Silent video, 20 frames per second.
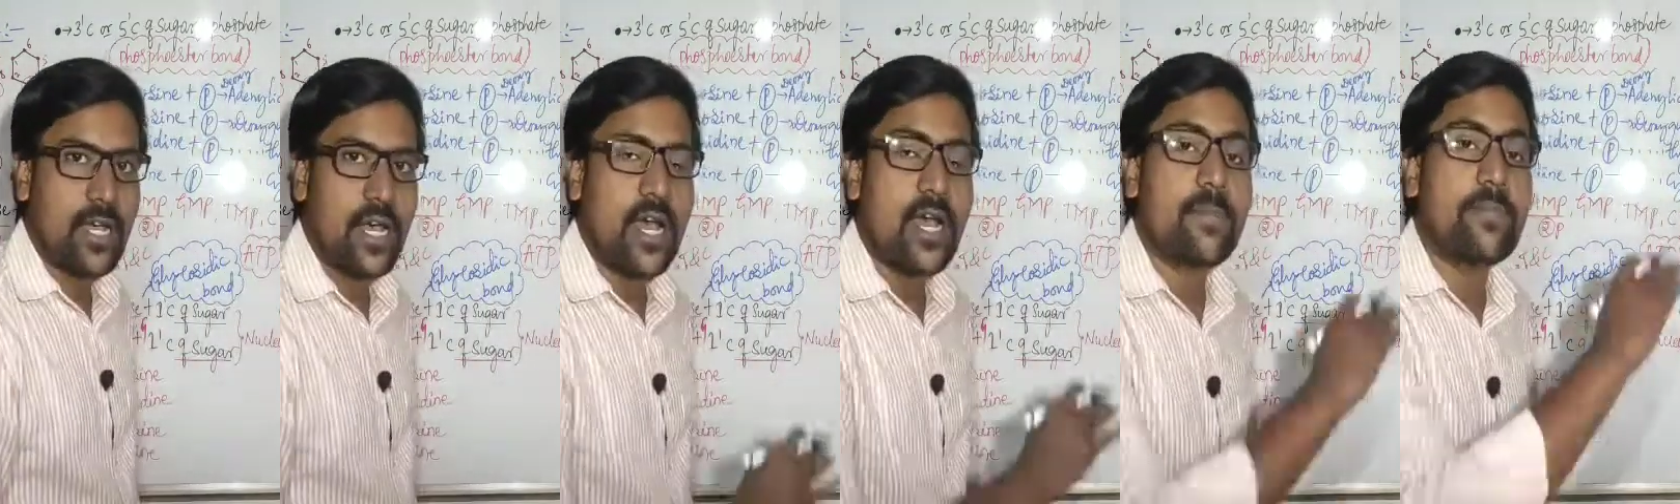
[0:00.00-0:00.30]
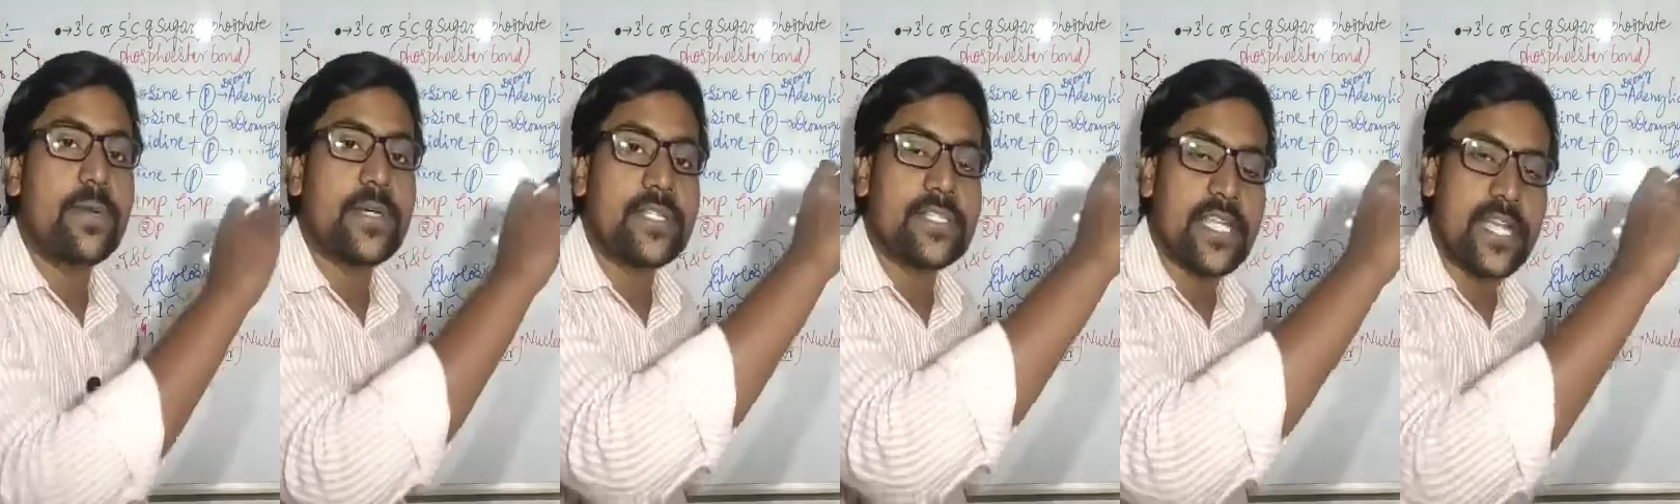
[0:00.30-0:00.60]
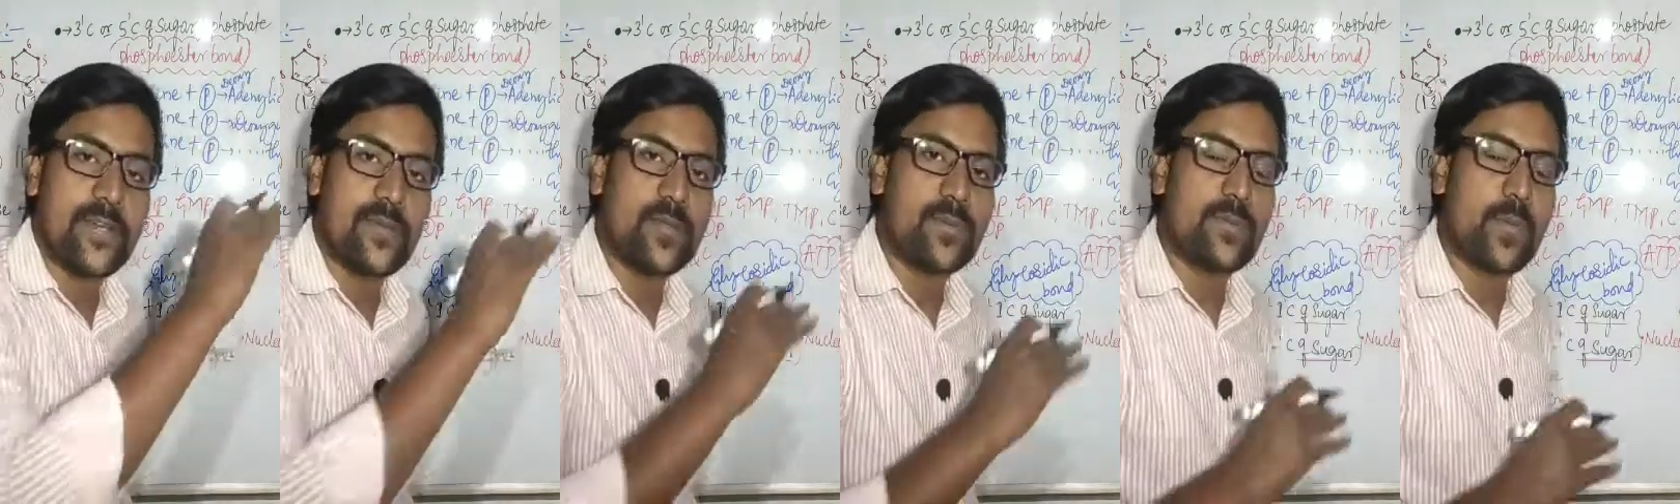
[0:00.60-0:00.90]
upper
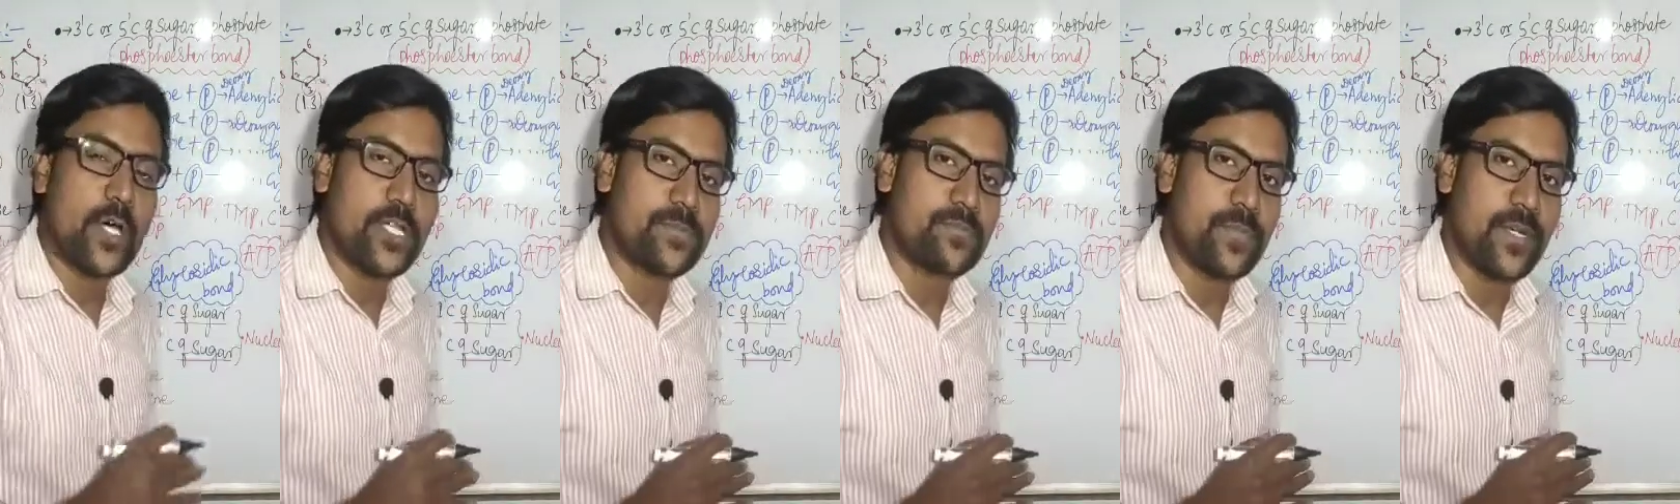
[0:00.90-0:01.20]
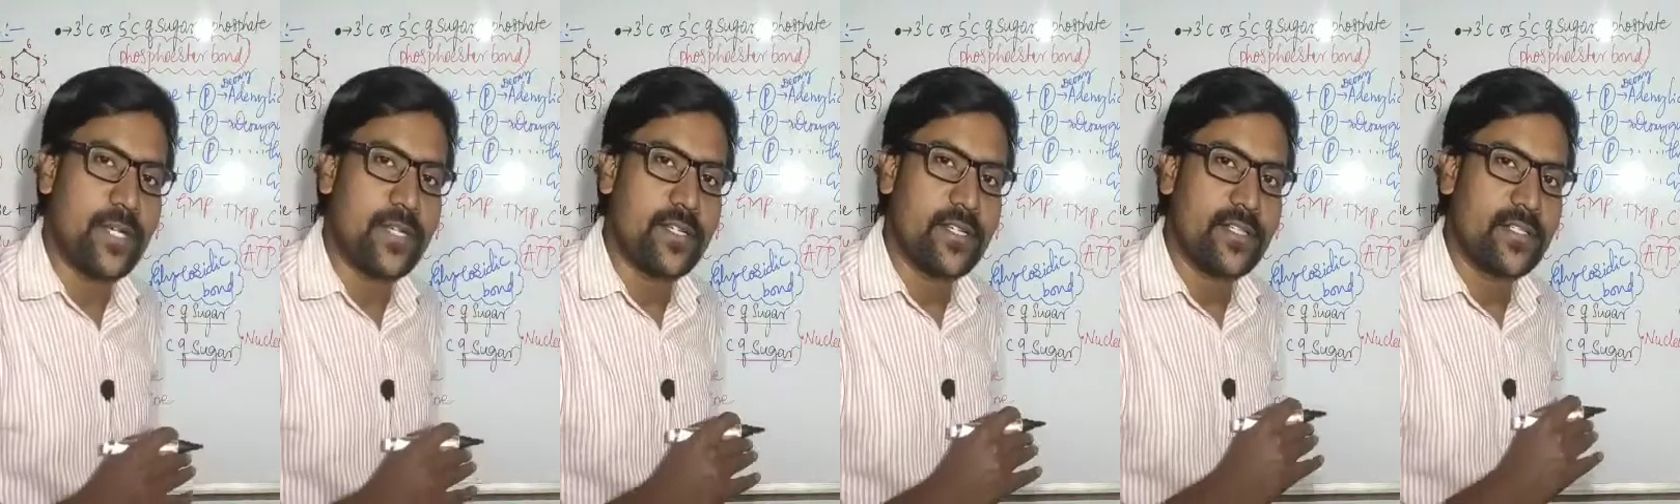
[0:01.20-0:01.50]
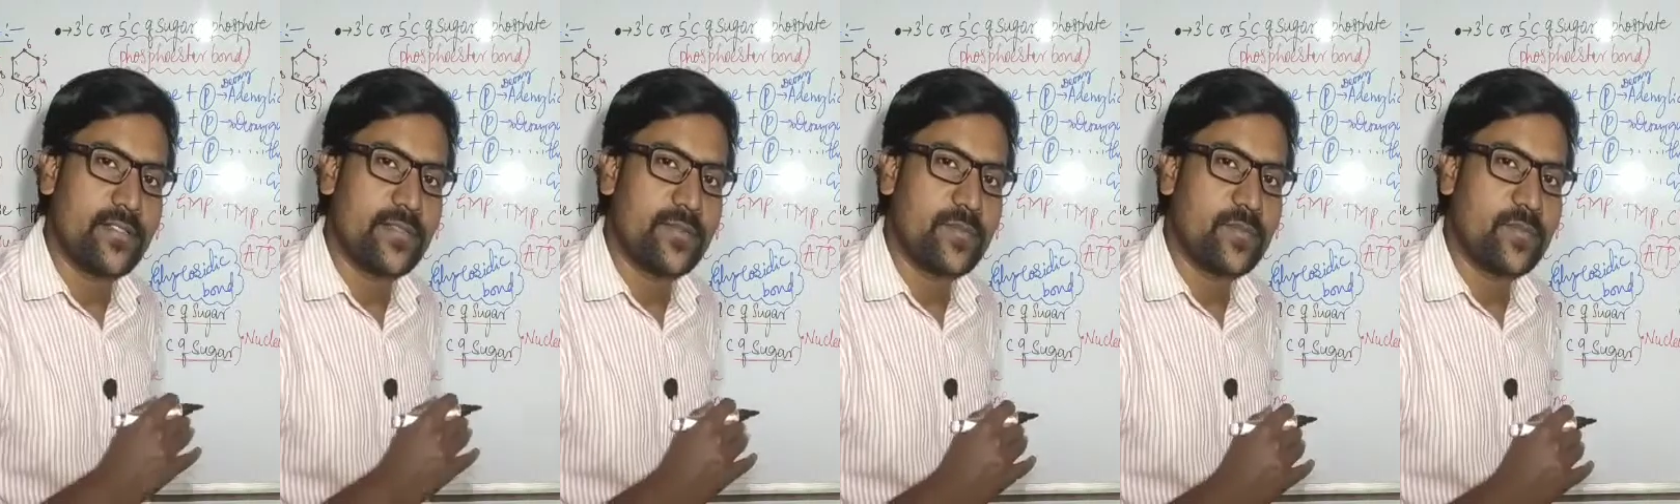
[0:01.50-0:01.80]
side on phosphate.
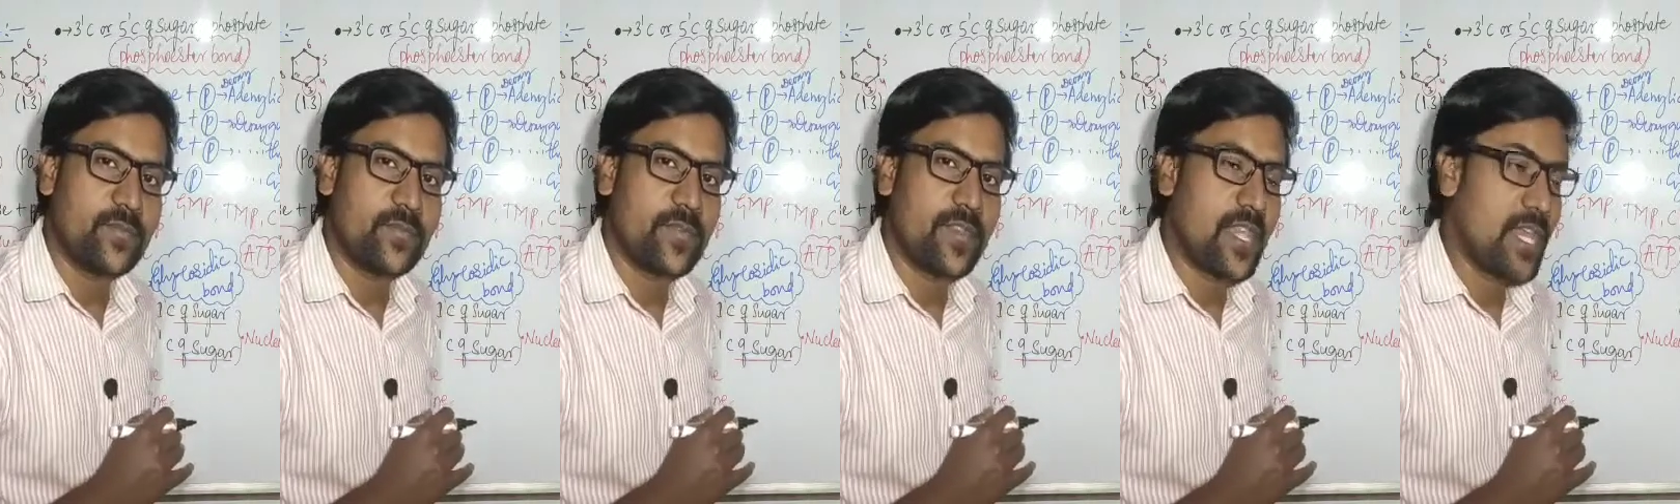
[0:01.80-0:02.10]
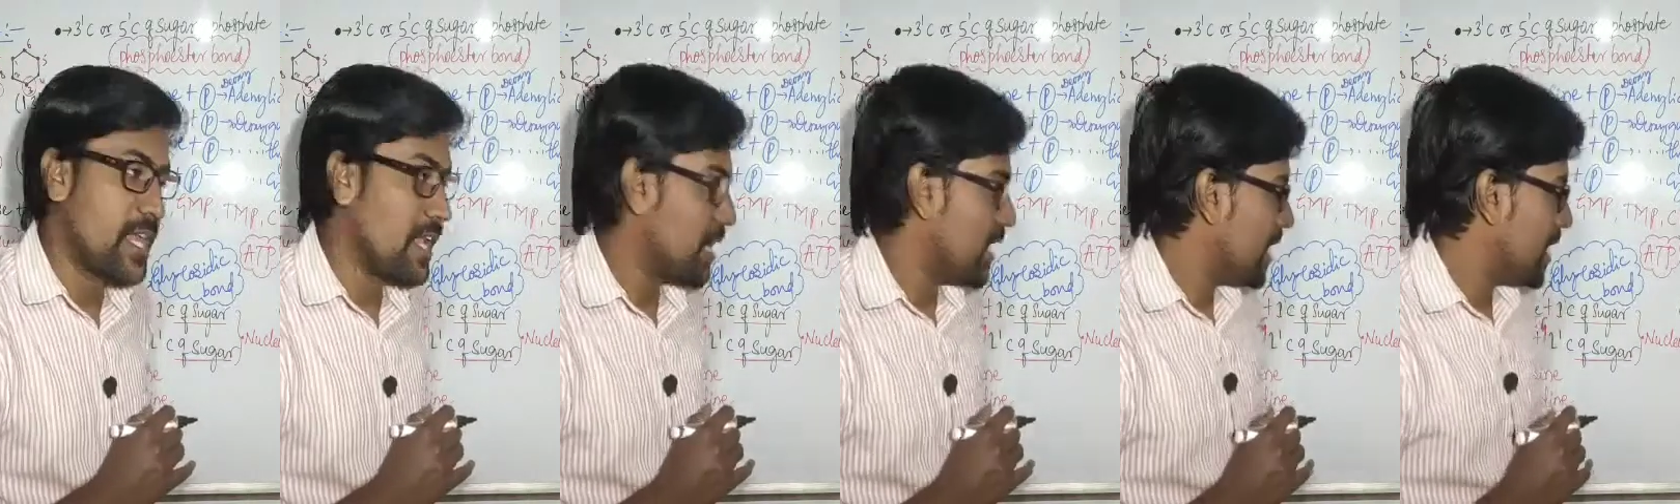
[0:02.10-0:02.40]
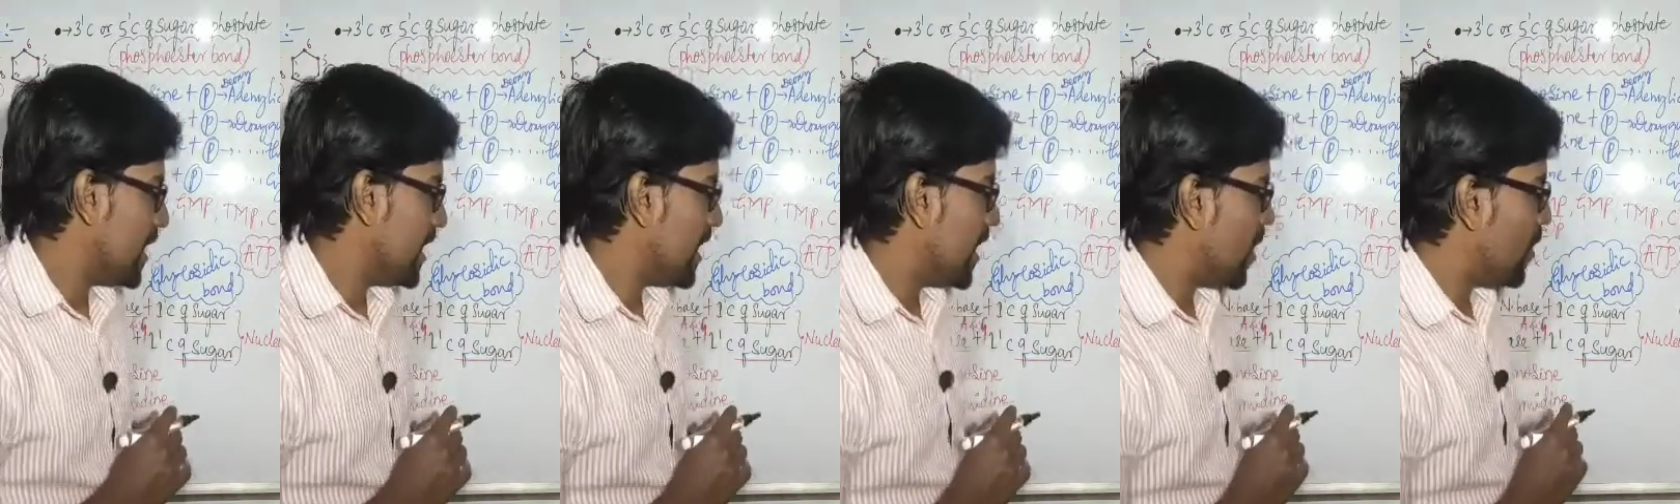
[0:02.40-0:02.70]

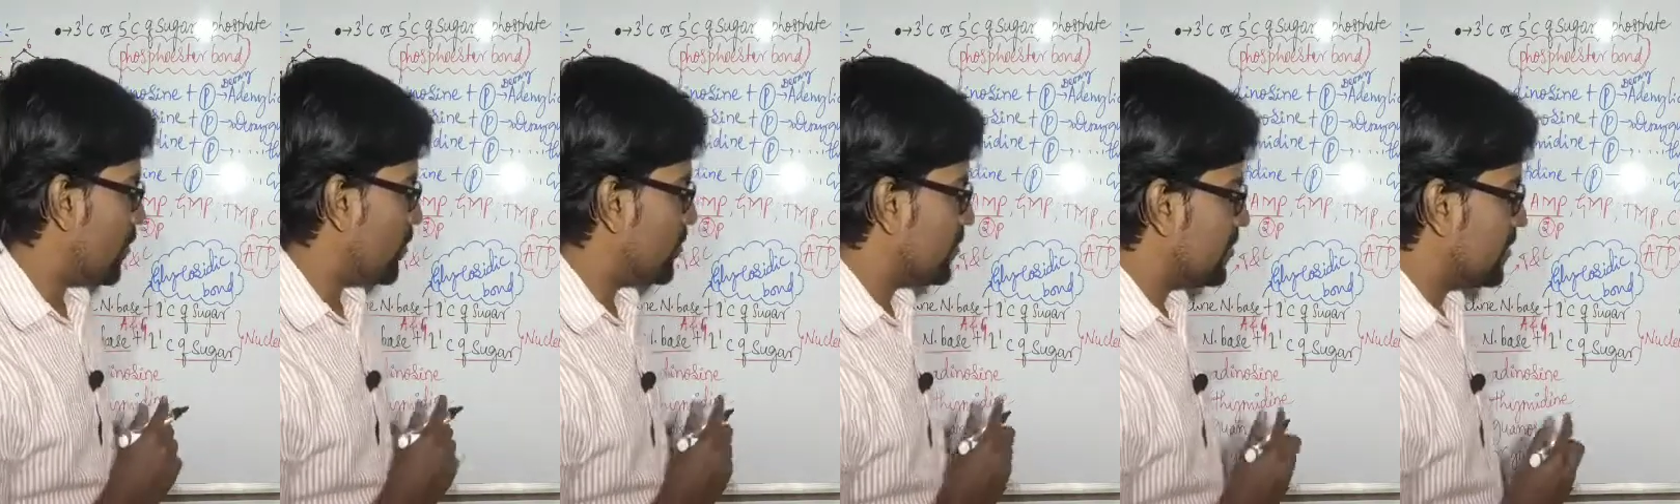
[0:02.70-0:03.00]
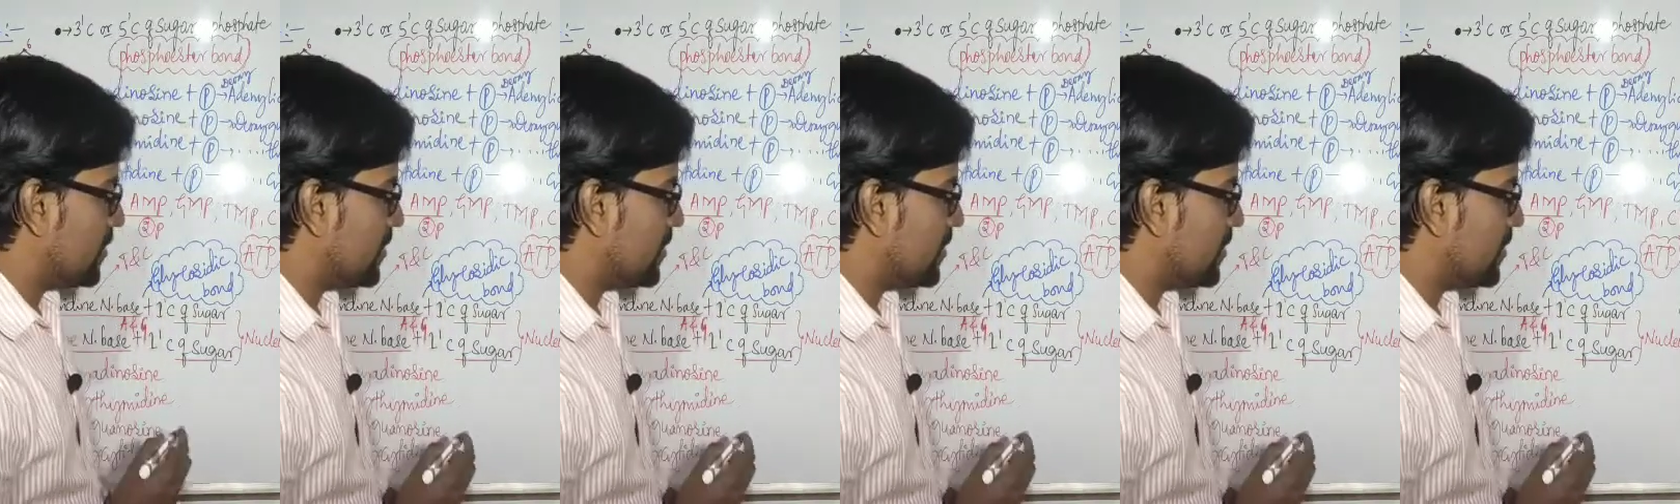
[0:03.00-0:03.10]
Now,